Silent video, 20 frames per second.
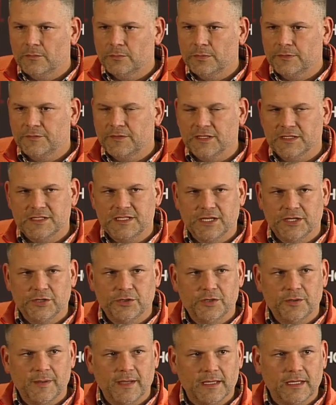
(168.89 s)
We've
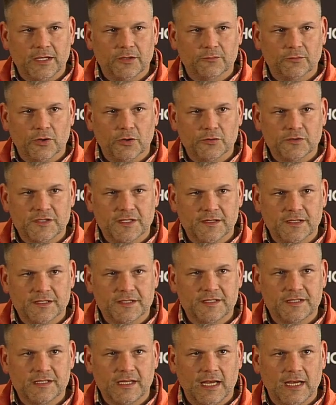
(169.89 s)
continued to make inroads in
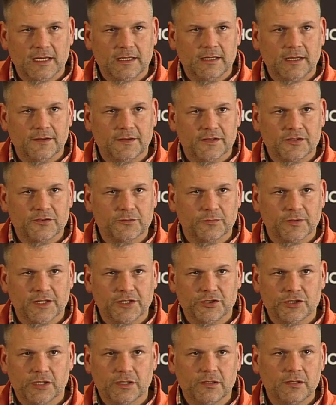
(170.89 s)
this state, in this
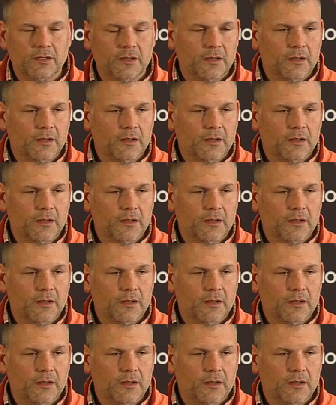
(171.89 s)
region,